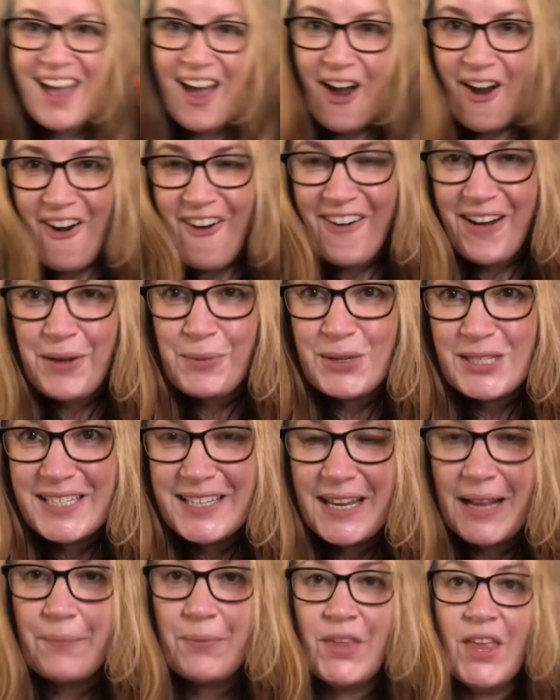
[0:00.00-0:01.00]
all right, once
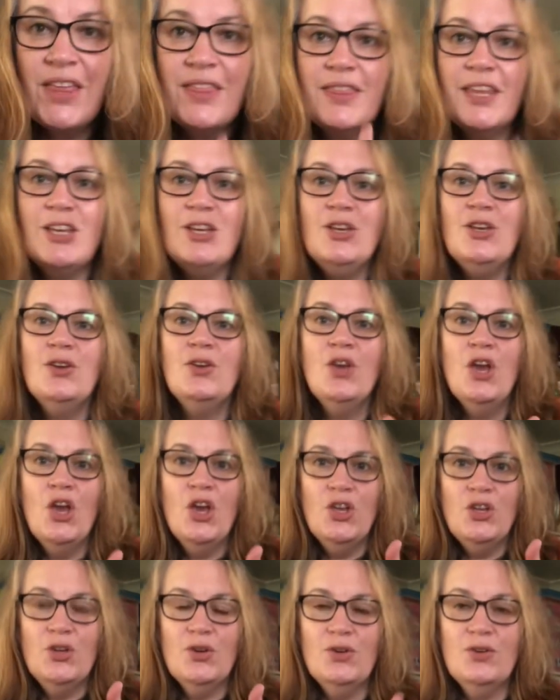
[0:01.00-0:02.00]
again, thank you.
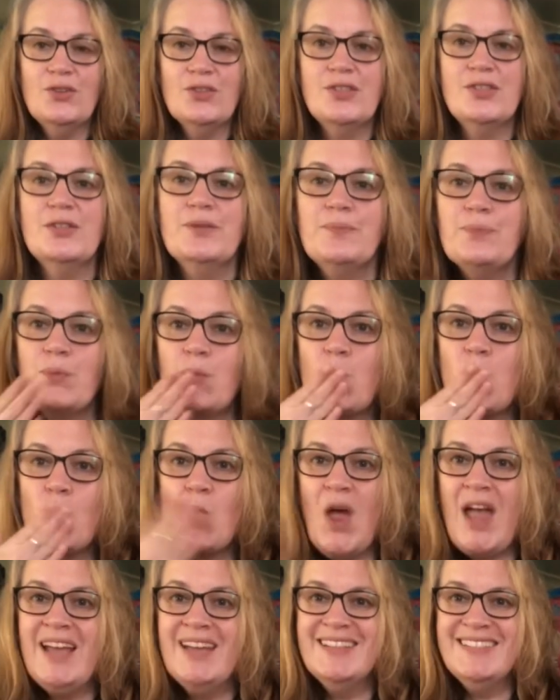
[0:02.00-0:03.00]
You're awesome.
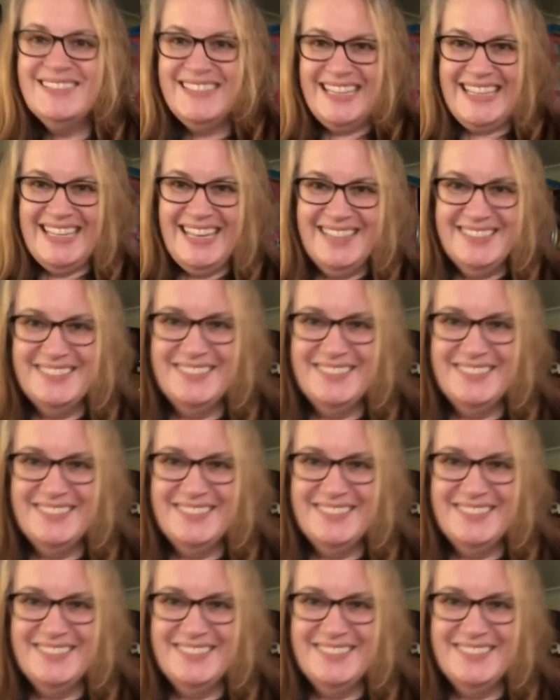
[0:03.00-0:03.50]
See ya.